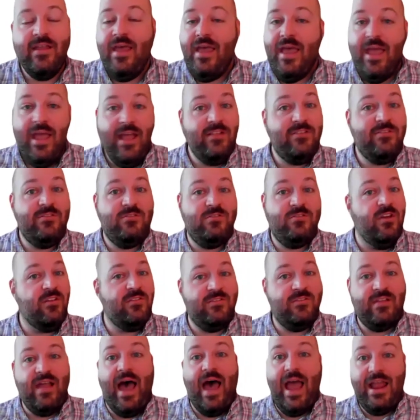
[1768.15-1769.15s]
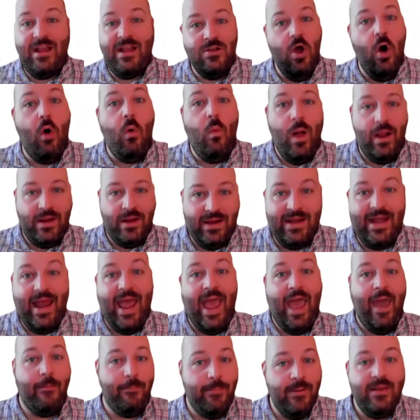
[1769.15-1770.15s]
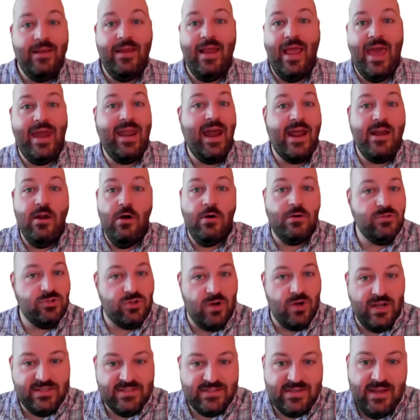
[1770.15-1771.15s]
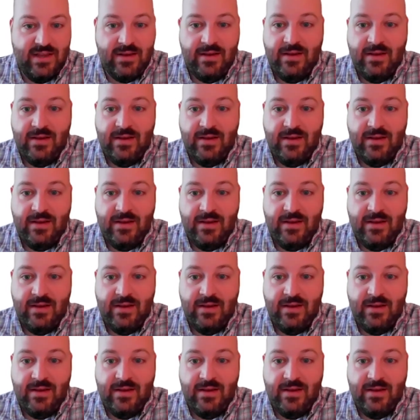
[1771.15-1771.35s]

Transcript: It's just, I know what can happen and I don't trust it.